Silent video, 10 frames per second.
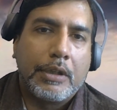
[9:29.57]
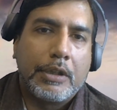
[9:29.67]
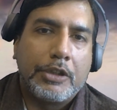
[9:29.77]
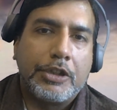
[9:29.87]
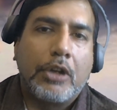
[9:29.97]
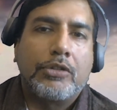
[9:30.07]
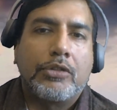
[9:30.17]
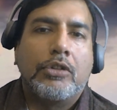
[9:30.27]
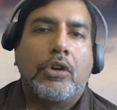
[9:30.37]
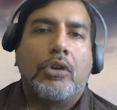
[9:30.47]
she also
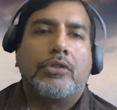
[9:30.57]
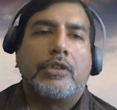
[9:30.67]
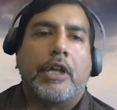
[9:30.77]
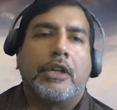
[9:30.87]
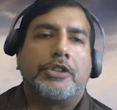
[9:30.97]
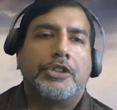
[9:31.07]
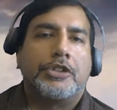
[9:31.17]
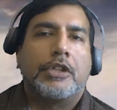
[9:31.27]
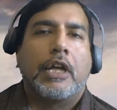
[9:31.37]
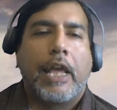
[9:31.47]
knows that she
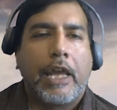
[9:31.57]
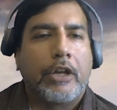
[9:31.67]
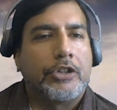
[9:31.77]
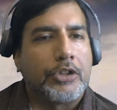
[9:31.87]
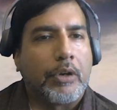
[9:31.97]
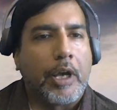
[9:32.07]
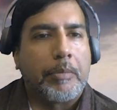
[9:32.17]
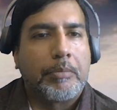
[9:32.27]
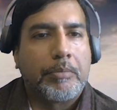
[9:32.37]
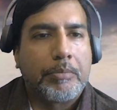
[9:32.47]
should not anger Joab,
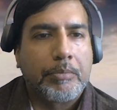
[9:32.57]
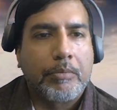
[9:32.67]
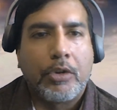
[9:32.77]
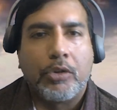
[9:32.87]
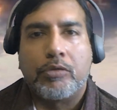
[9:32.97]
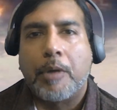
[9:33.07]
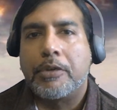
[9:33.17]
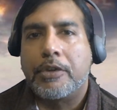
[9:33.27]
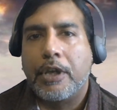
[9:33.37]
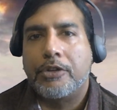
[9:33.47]
whose
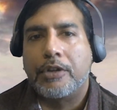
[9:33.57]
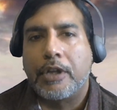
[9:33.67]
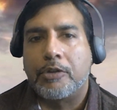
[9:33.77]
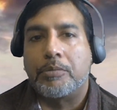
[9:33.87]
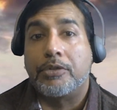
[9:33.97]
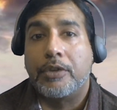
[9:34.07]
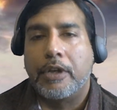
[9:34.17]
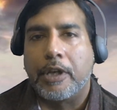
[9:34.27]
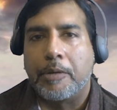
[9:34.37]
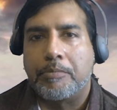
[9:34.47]
reputation has preceded him.